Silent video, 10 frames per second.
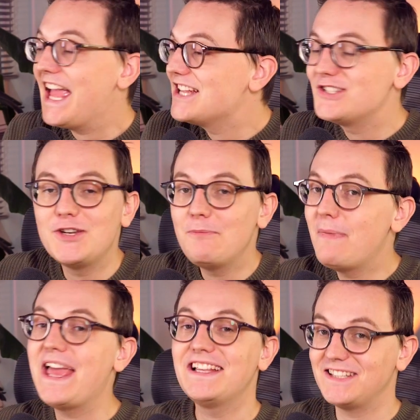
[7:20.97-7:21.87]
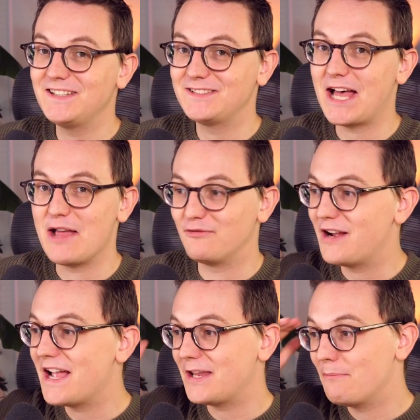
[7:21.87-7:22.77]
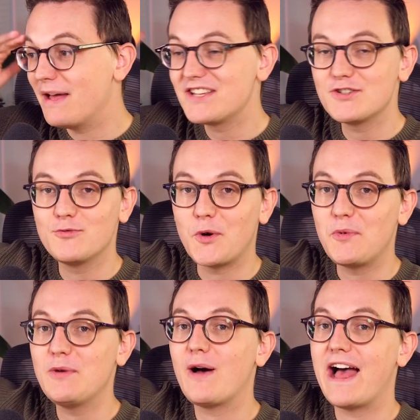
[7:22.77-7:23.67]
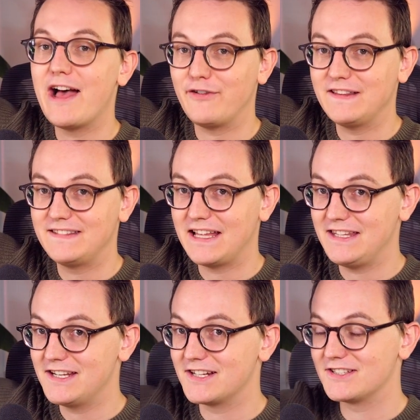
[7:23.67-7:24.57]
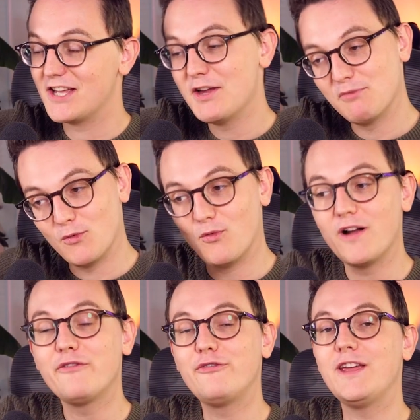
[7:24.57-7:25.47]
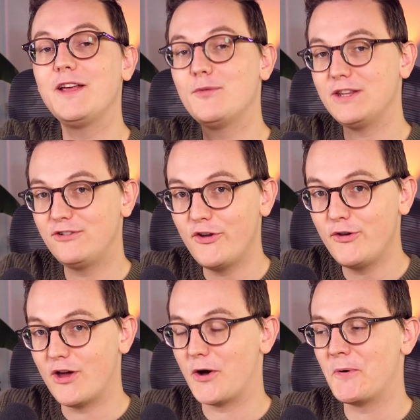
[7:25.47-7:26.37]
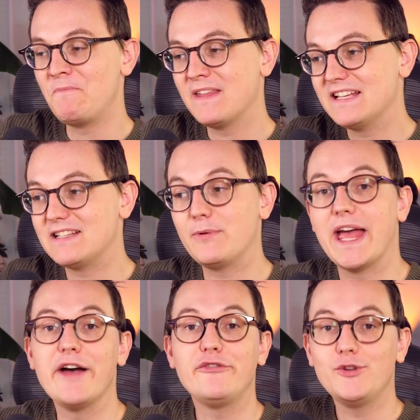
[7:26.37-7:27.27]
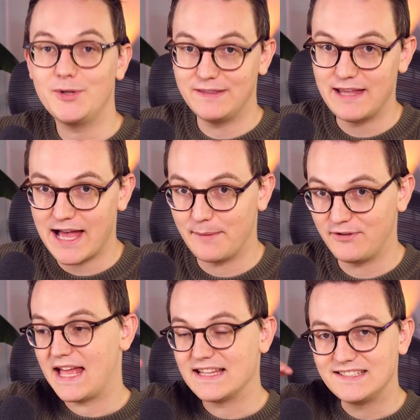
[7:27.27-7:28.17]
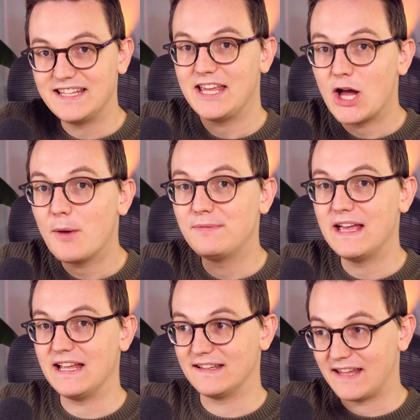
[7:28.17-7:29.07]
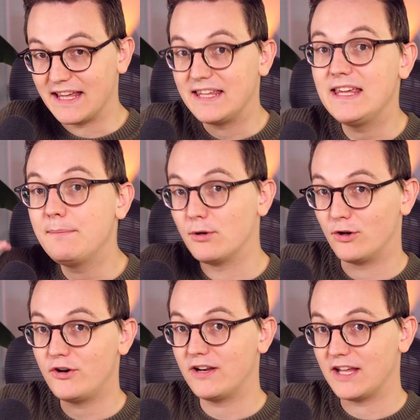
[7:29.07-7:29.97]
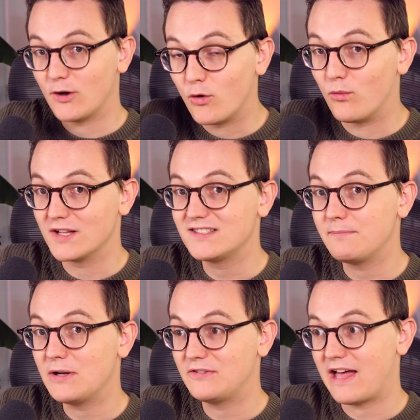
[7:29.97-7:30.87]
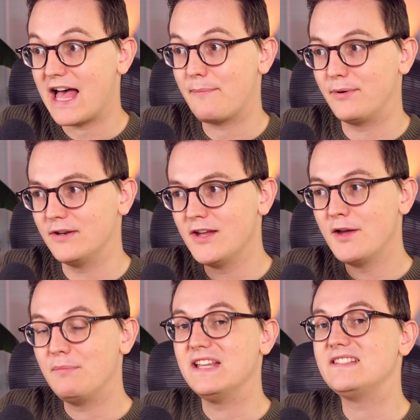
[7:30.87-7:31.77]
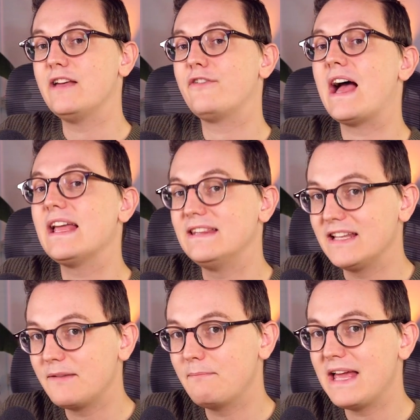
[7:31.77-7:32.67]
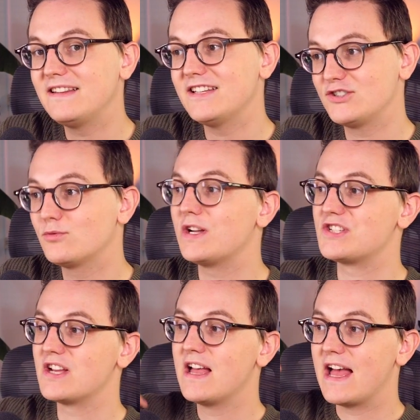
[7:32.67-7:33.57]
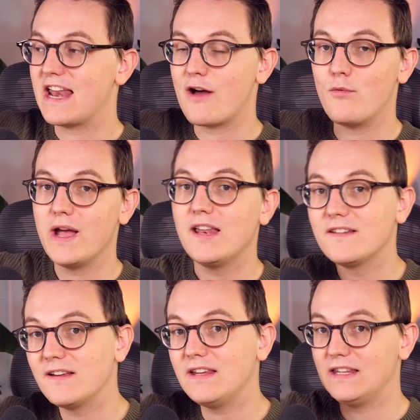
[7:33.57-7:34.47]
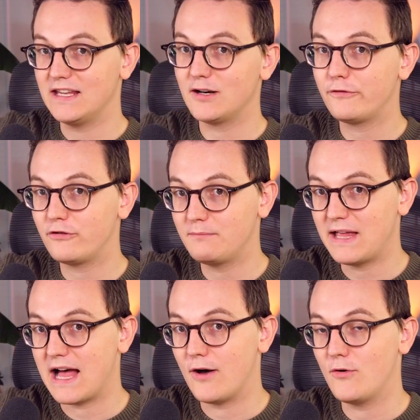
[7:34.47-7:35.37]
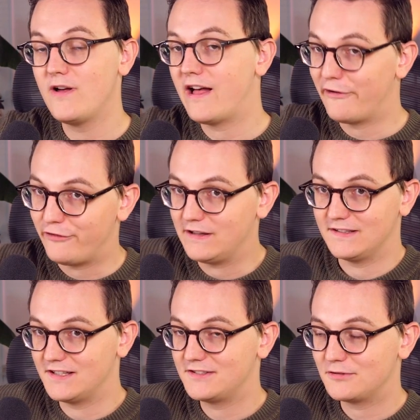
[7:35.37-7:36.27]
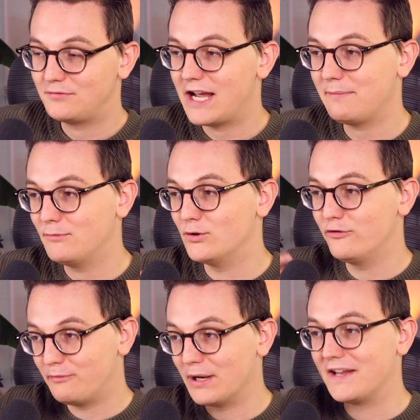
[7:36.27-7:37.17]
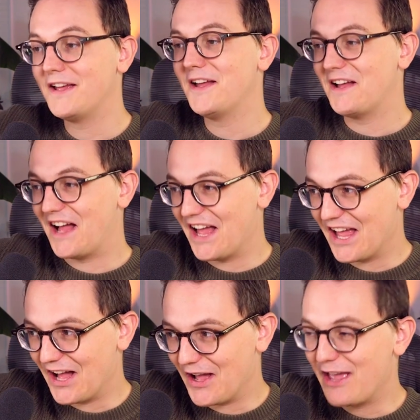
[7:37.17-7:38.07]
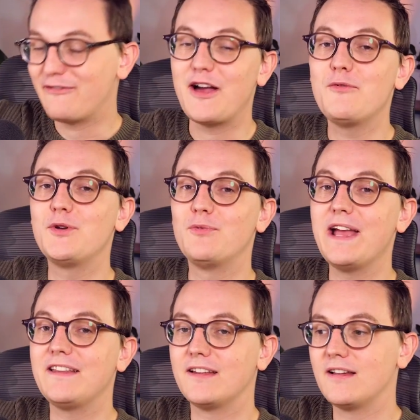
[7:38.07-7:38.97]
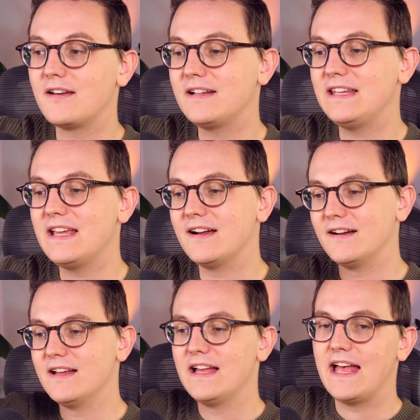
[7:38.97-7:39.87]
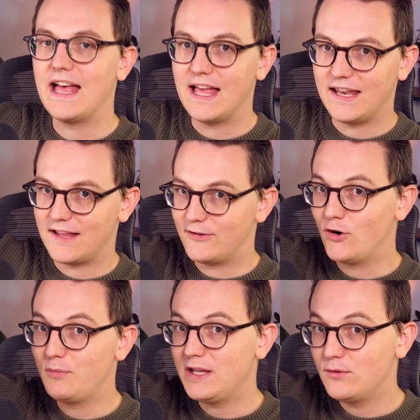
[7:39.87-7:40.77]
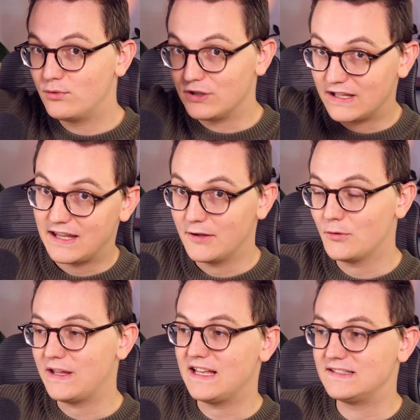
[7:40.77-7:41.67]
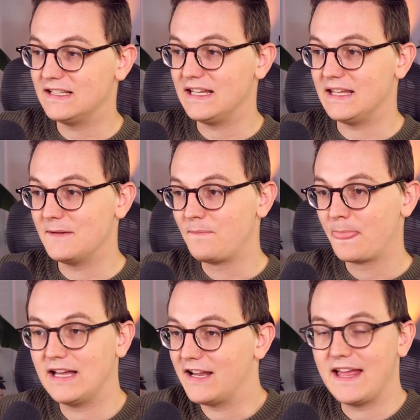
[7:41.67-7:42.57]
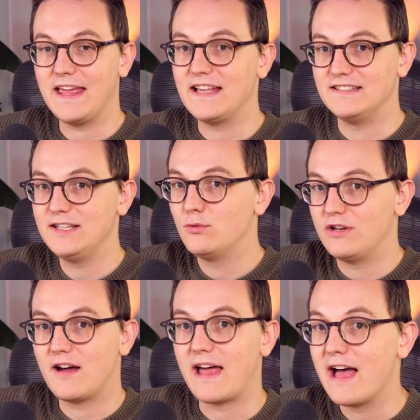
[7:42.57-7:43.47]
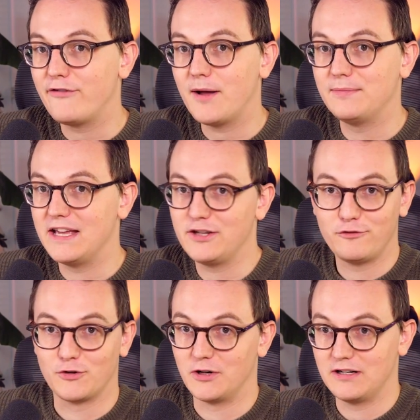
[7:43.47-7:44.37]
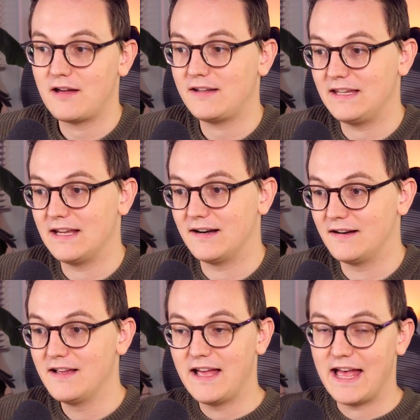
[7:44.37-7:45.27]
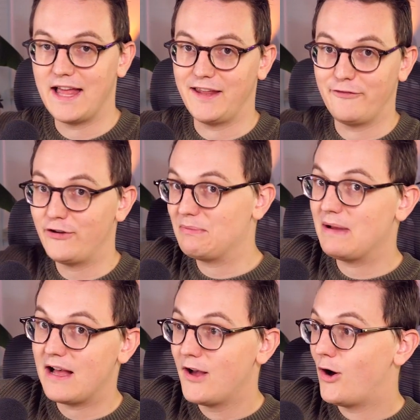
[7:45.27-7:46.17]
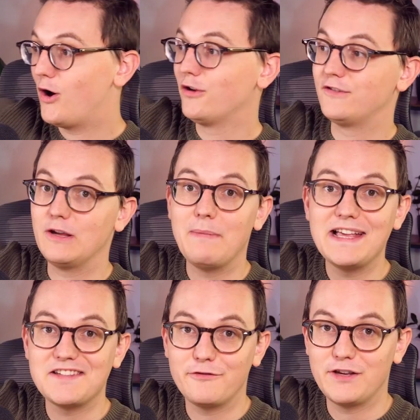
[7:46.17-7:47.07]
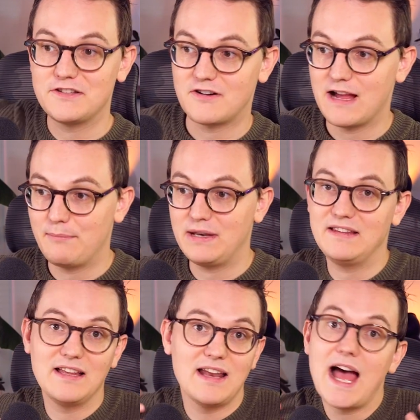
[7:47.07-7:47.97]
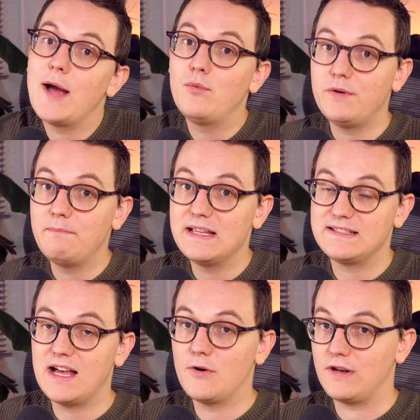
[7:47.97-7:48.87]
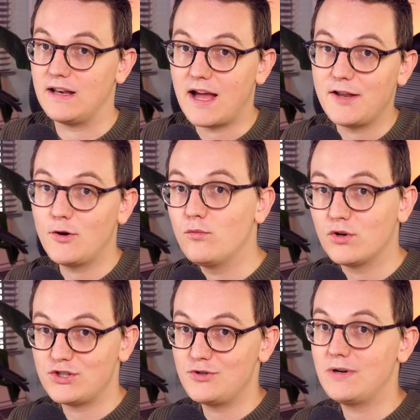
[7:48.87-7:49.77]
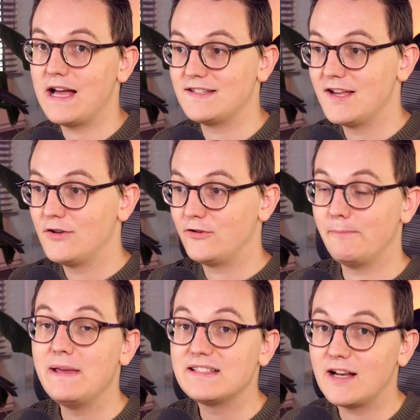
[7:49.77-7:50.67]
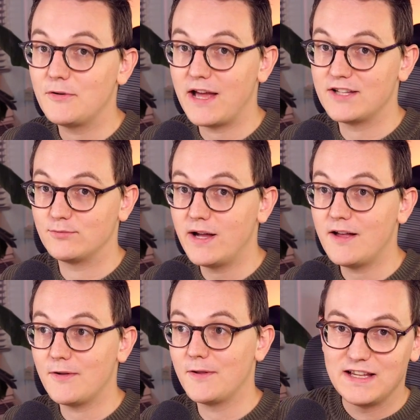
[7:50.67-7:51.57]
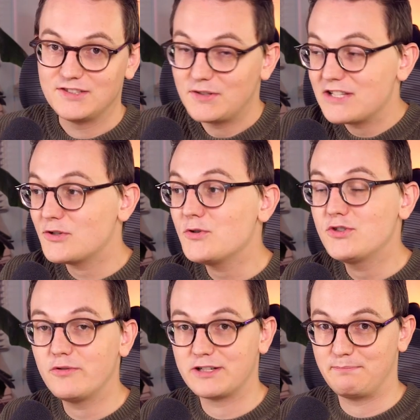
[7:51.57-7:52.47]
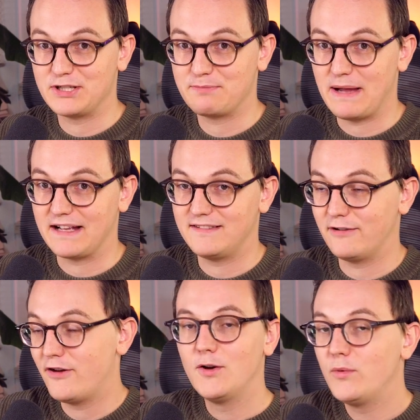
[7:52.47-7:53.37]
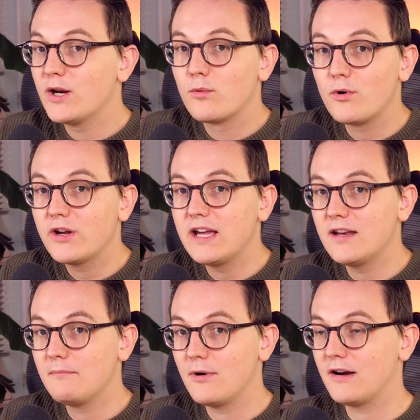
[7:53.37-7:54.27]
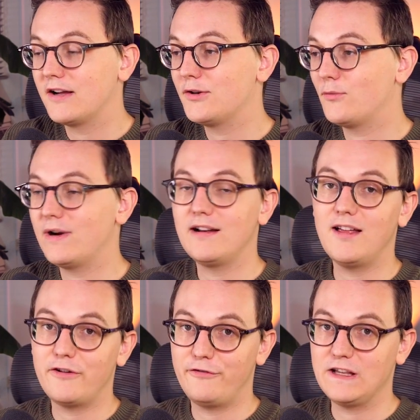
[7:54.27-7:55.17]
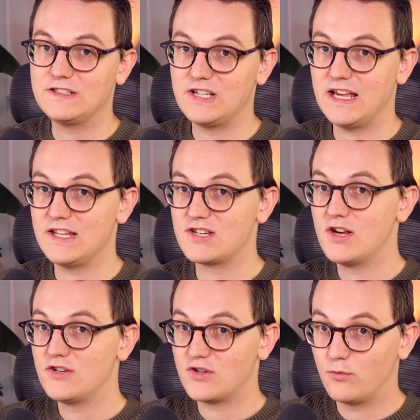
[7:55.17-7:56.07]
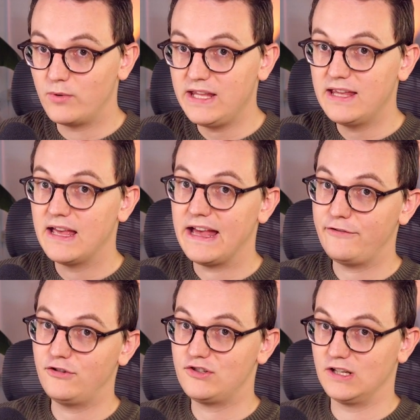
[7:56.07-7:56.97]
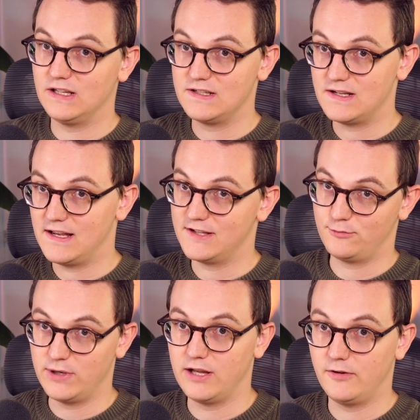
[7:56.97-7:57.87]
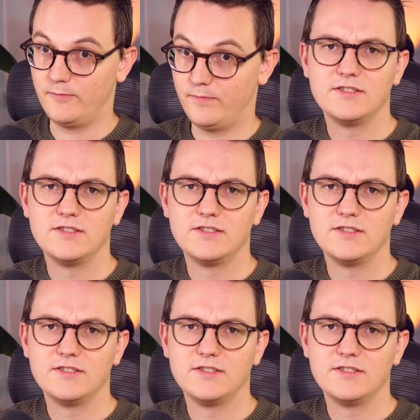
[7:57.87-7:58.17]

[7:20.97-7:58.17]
It's an amazing time, right? Imagine what we will have in 10 years. But one thing we do know is that we have to adapt and stay updated and keep learning on what's about to happen, because if I didn't make this switch and I waited a year from now, I think this is the right move, but if I would wait another year and Adobe would kill XD and XD would not have updates for another year, and in Figma all of the amazing things are happening, then I would miss out, and I don't want you guys to miss out as well. So that's also a perspective. We are working in a market where a lot of things change, so we have to change as well.